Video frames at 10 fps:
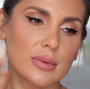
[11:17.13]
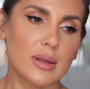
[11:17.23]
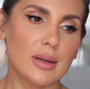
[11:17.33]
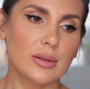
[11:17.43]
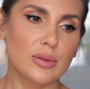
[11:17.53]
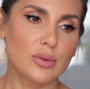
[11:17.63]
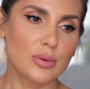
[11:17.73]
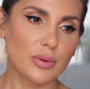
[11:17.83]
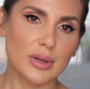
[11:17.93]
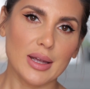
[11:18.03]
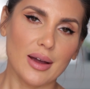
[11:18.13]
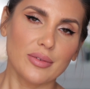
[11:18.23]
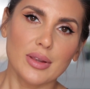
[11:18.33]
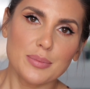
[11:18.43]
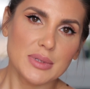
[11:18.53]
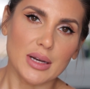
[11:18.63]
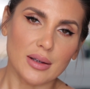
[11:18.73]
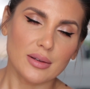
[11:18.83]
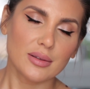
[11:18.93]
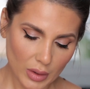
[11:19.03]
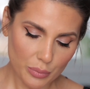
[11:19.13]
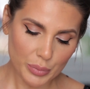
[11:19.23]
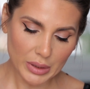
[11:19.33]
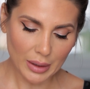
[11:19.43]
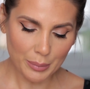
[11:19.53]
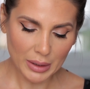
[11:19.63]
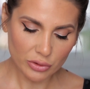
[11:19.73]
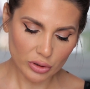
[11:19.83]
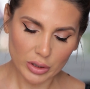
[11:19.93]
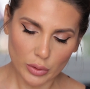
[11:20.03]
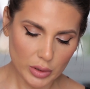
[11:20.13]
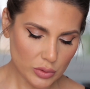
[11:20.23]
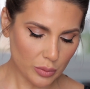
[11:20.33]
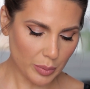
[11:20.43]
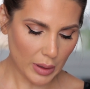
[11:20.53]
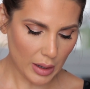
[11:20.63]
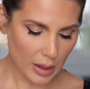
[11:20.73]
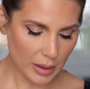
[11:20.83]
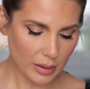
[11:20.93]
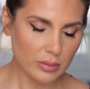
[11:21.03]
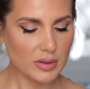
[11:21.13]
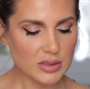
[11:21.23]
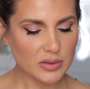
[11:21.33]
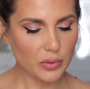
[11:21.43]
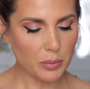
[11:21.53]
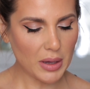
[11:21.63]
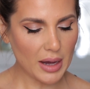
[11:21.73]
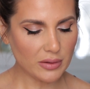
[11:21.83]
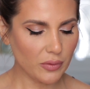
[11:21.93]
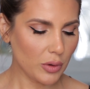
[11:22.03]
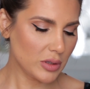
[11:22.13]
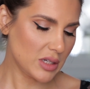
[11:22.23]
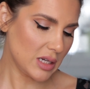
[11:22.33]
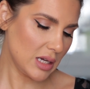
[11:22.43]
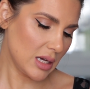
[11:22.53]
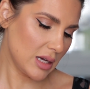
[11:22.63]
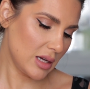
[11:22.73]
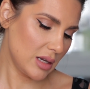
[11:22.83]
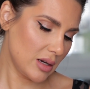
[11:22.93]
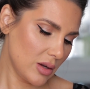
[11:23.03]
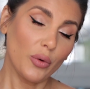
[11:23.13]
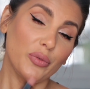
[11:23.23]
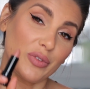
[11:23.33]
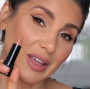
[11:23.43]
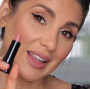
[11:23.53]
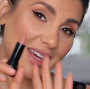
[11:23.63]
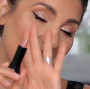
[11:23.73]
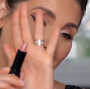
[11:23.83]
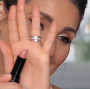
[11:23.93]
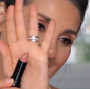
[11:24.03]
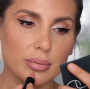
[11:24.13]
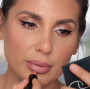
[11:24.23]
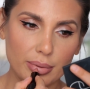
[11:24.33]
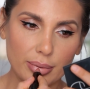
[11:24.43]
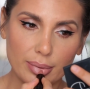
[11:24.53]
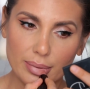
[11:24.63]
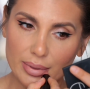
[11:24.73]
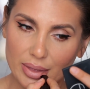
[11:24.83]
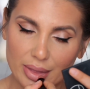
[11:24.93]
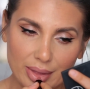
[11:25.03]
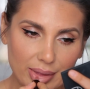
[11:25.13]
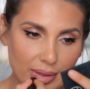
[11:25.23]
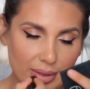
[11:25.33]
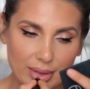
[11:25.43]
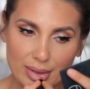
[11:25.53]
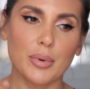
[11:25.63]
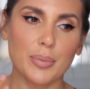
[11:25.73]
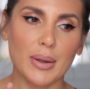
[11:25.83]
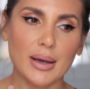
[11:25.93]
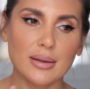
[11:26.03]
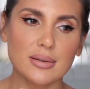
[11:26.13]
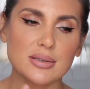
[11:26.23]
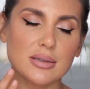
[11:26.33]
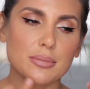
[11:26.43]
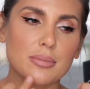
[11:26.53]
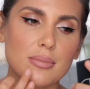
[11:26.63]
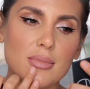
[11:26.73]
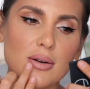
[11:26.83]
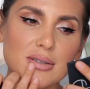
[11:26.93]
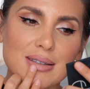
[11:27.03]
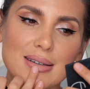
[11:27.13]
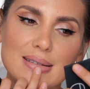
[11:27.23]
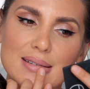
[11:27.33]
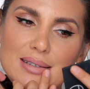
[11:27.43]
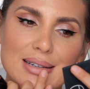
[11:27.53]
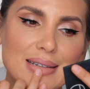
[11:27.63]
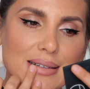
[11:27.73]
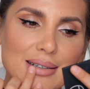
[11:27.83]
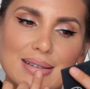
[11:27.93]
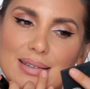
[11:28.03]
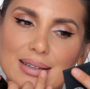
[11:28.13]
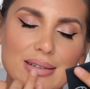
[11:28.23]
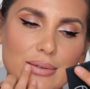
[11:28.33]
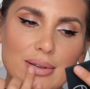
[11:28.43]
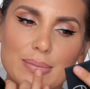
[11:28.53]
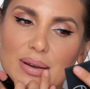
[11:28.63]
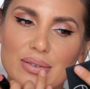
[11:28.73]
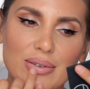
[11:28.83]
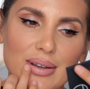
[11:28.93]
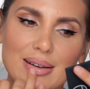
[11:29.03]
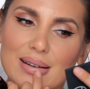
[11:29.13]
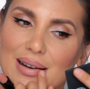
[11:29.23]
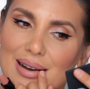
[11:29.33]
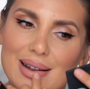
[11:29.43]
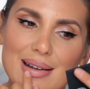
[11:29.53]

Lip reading: And you already have a lipstick. But I'm actually going to apply, this is from Kat Von D in Ophelia. I'm applying this mostly in the center and then with my finger.